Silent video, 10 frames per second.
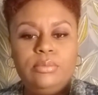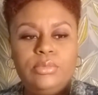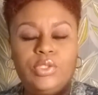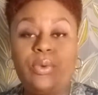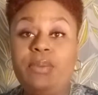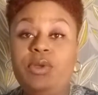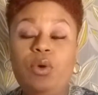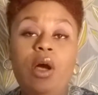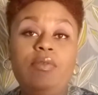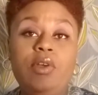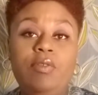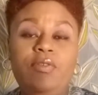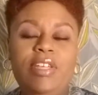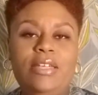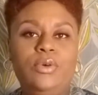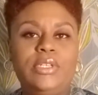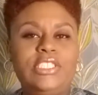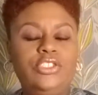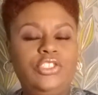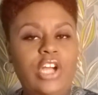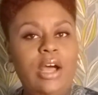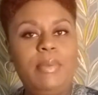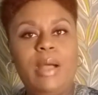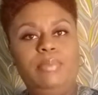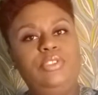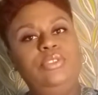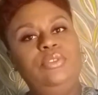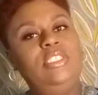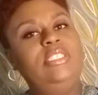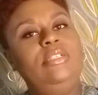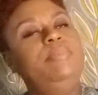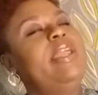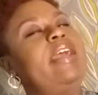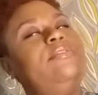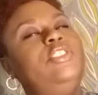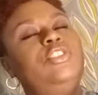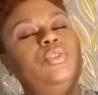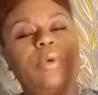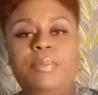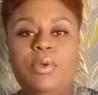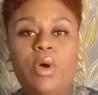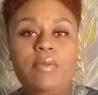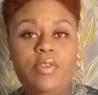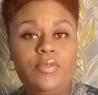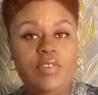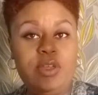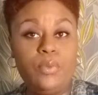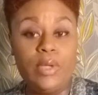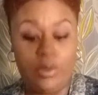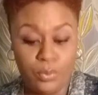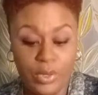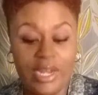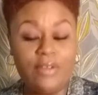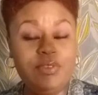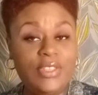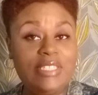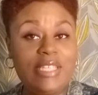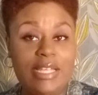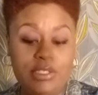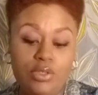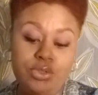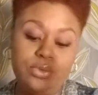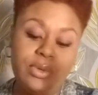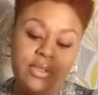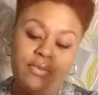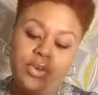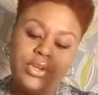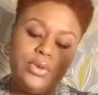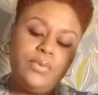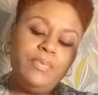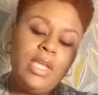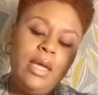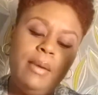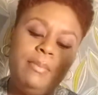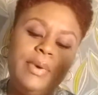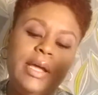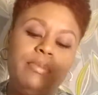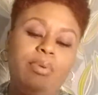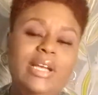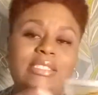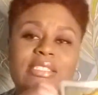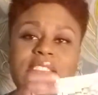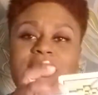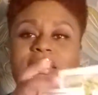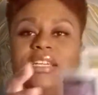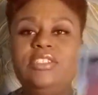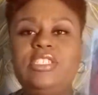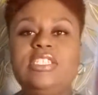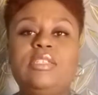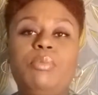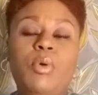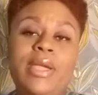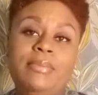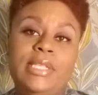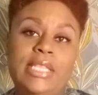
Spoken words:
swept you off your feet, or this job opportunity may have just swept you off your feet, whatever this has to do with for you. But presently there's disappointment